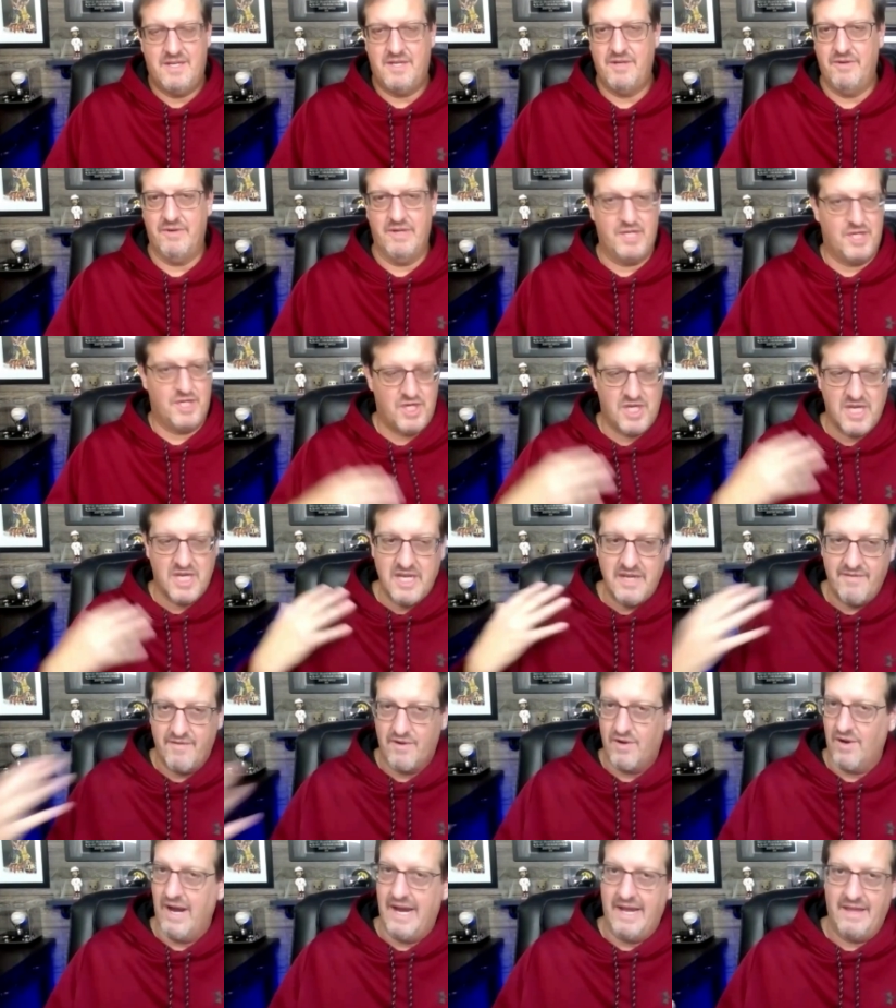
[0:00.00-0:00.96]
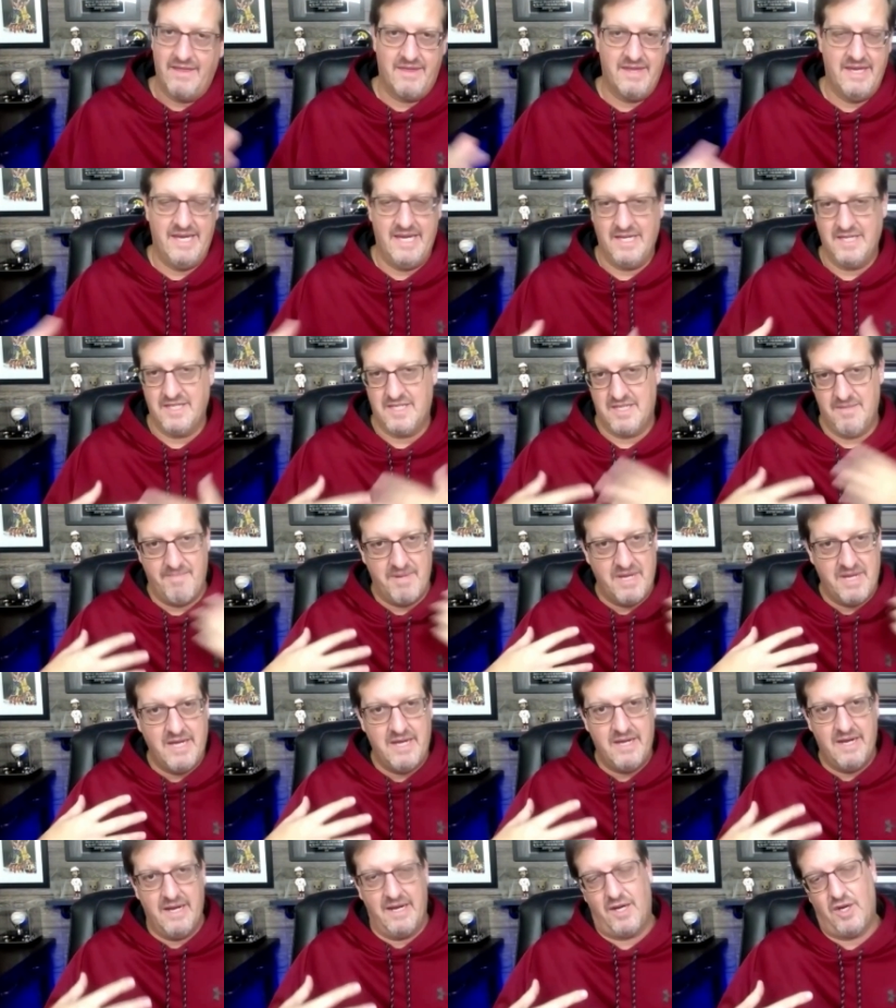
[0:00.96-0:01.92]
to achieve great things, to
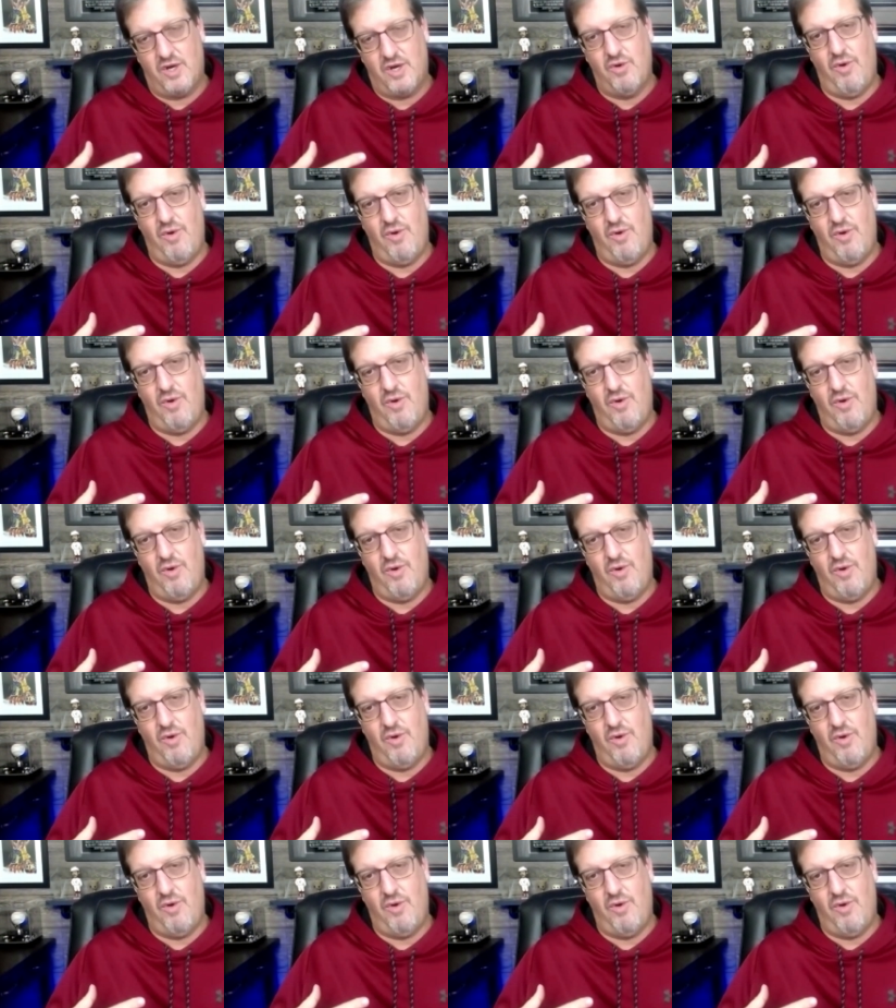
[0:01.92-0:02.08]
be a